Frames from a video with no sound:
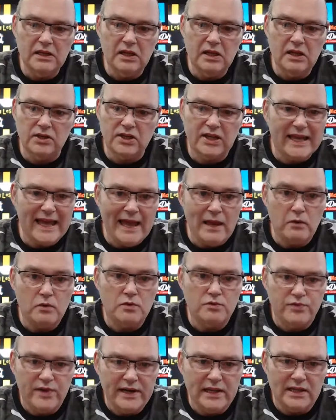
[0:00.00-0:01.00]
and
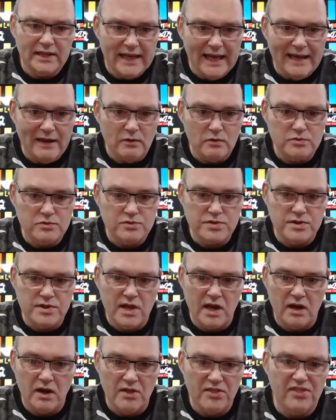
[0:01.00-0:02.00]
real cows and
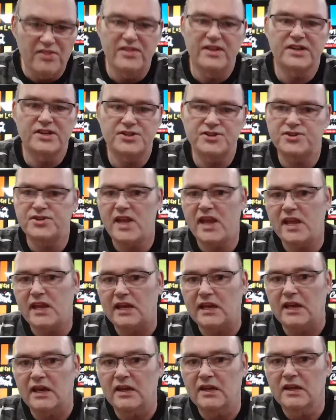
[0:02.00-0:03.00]
that, other than a
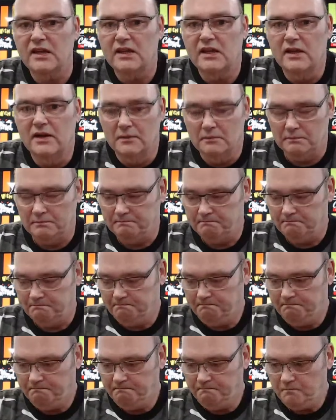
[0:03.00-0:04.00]
steak,
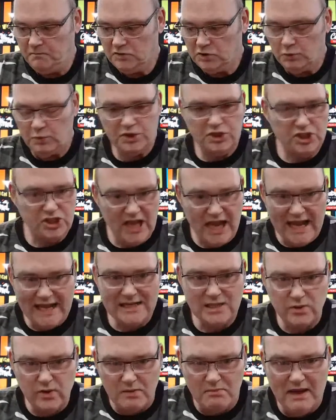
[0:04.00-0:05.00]
which is
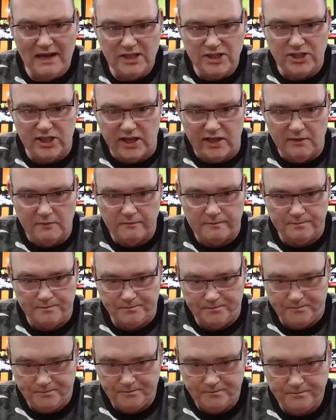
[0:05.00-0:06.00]
hard to imagine
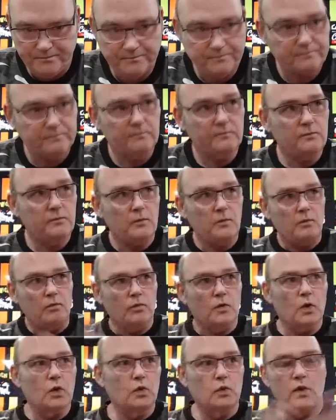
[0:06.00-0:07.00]

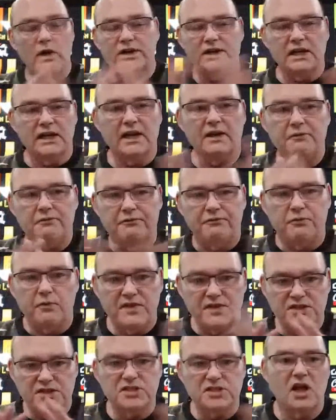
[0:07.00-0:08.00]
when you live
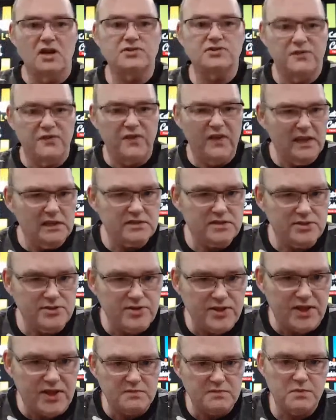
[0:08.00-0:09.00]
with, there's lots of fields
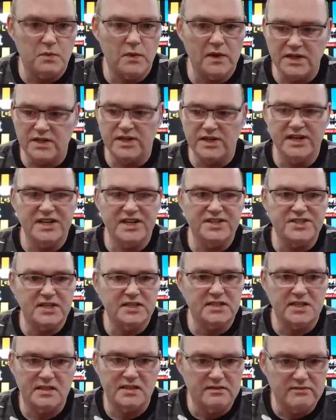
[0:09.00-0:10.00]
and but when you're in a
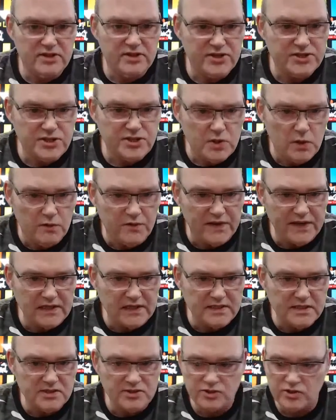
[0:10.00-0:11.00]
city, there is no
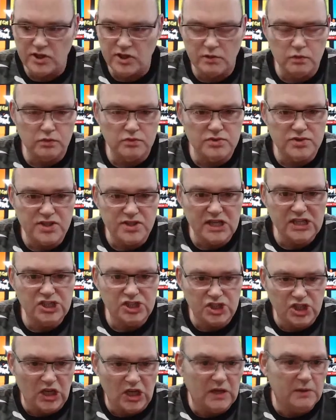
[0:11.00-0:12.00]
fields, is it? So you wouldn't see
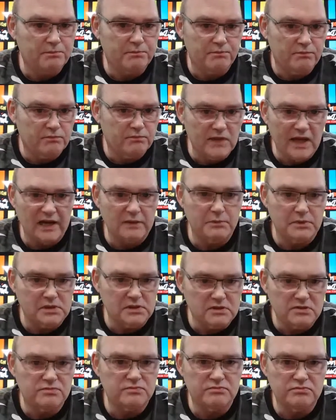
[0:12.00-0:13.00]
sheep and animals
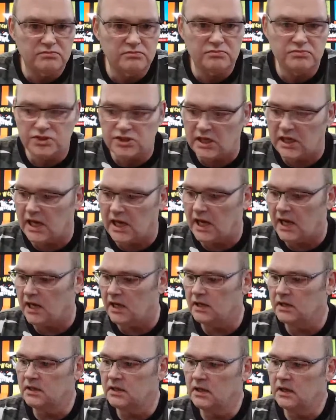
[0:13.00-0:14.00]
and shit like
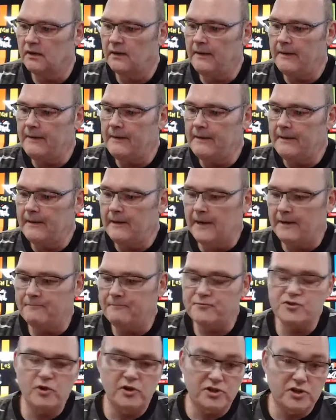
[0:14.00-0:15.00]

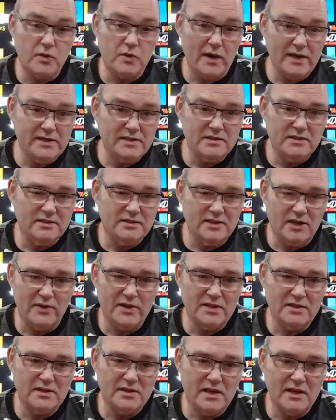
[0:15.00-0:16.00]
that. So it's quite, you know,
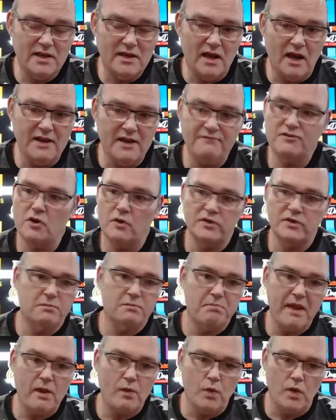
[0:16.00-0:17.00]
even though it's a
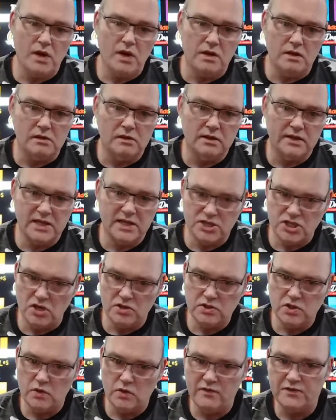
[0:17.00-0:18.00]
big world, it's
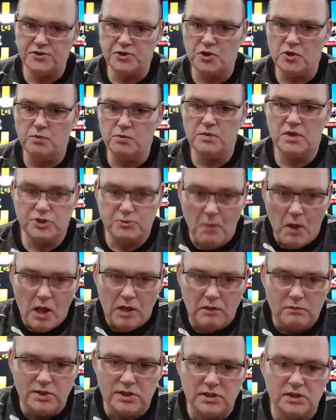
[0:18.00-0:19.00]
also for some a
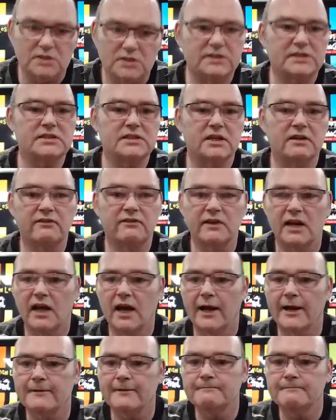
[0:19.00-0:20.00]
small world, isn't it, if you like?